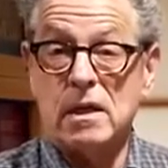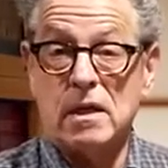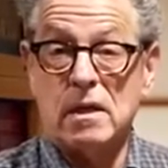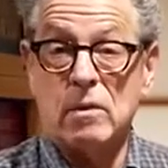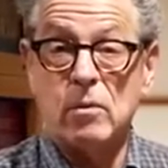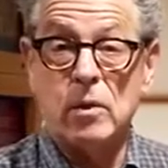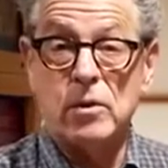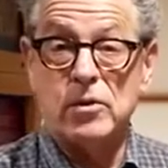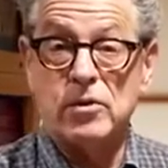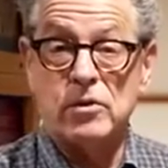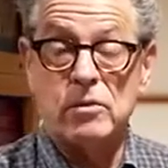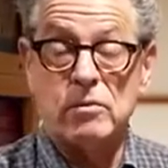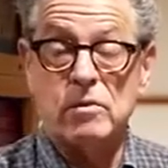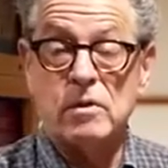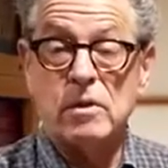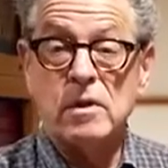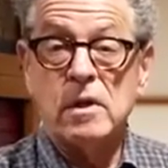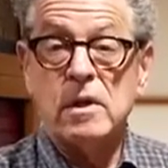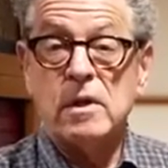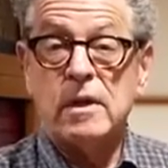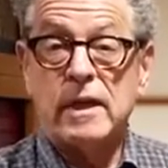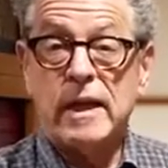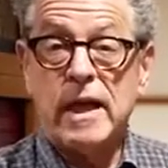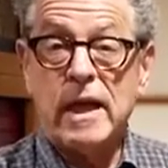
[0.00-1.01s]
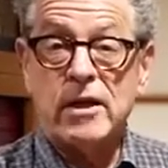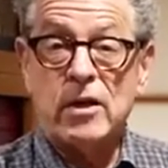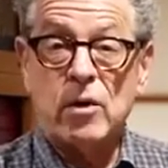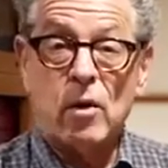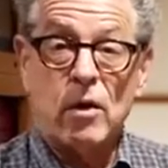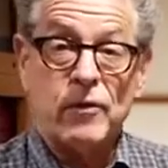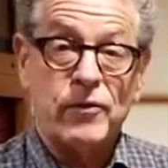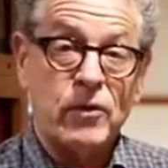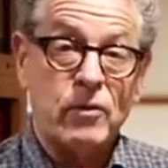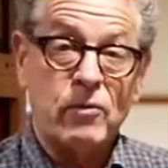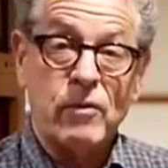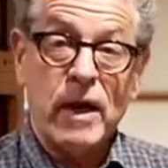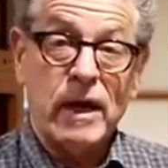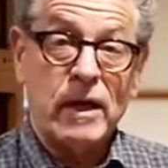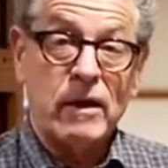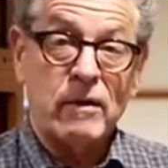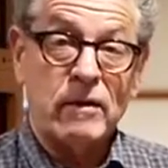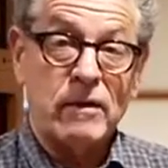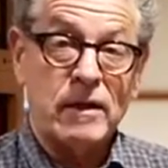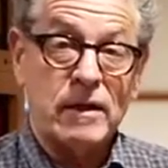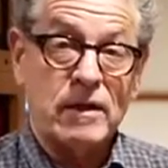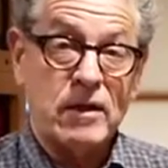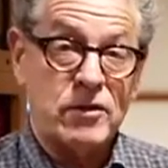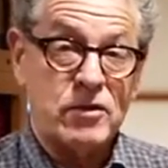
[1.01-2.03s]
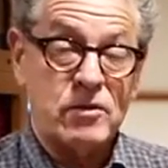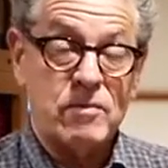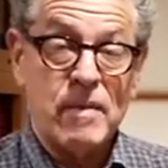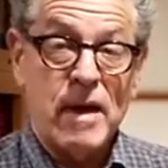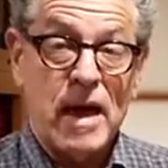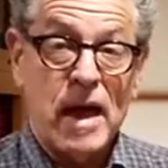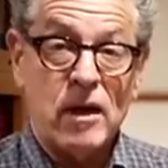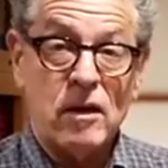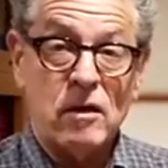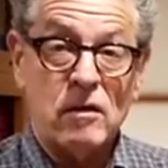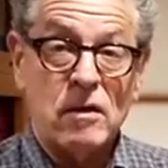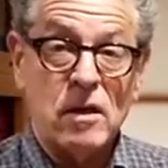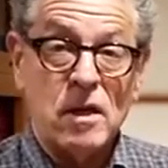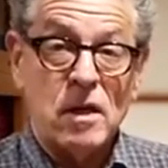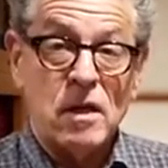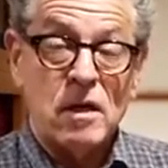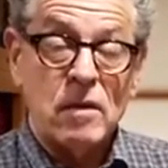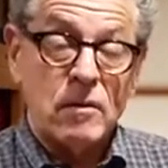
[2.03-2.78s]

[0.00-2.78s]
Once you get it off the record, it doesn't matter.